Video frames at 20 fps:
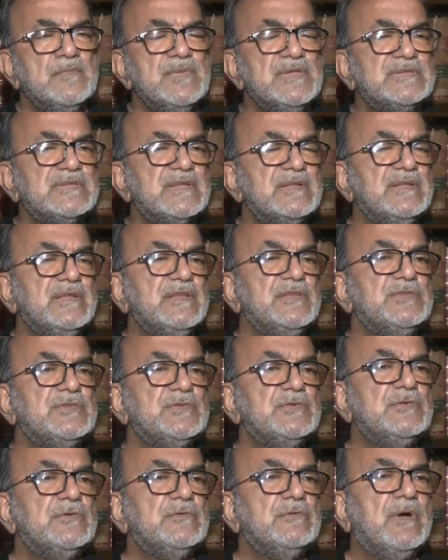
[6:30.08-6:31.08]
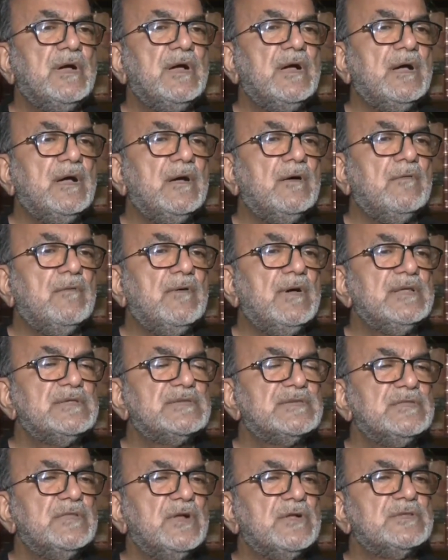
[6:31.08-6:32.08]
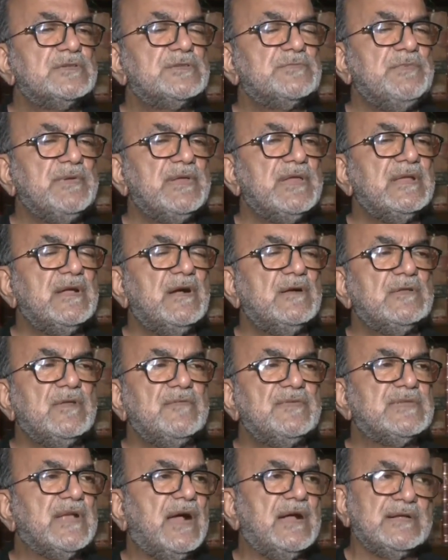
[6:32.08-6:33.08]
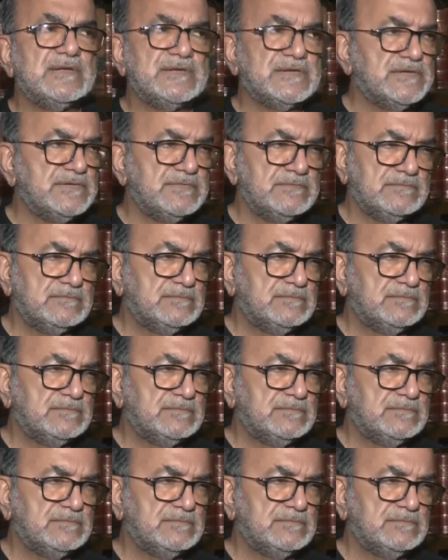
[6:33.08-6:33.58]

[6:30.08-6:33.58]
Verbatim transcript: Mr. Riju uh, was not speaking out of his heart.